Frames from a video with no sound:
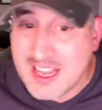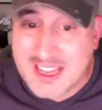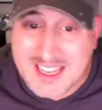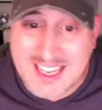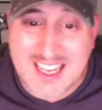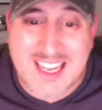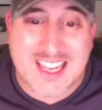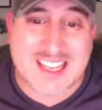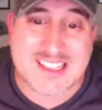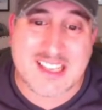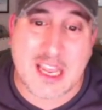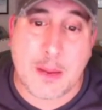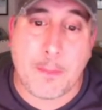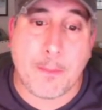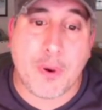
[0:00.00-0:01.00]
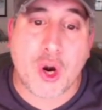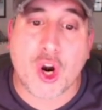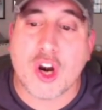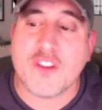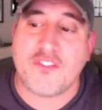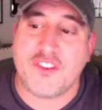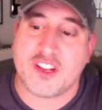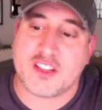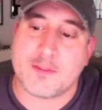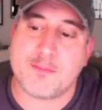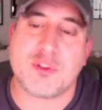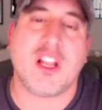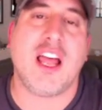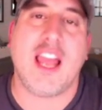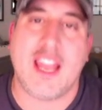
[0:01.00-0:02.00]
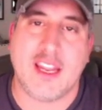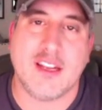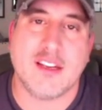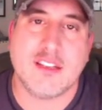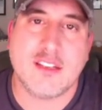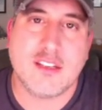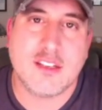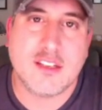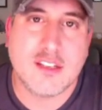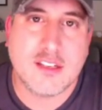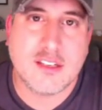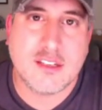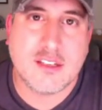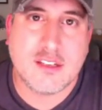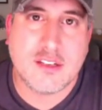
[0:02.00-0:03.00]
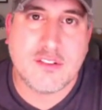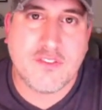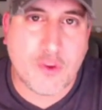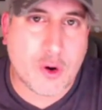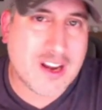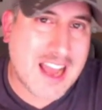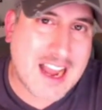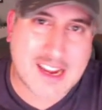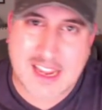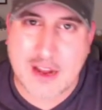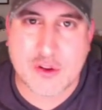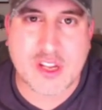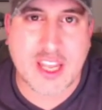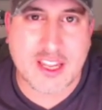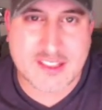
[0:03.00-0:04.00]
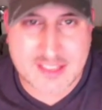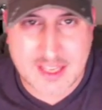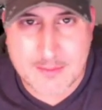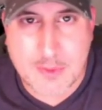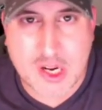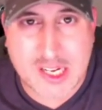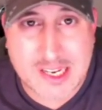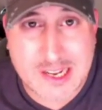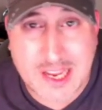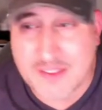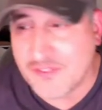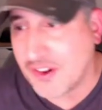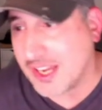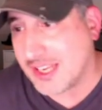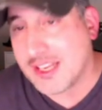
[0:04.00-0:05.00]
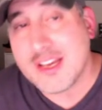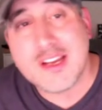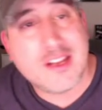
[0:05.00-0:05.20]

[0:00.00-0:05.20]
He is a perfect play for Knockout Kings in Monkey Knife Fight.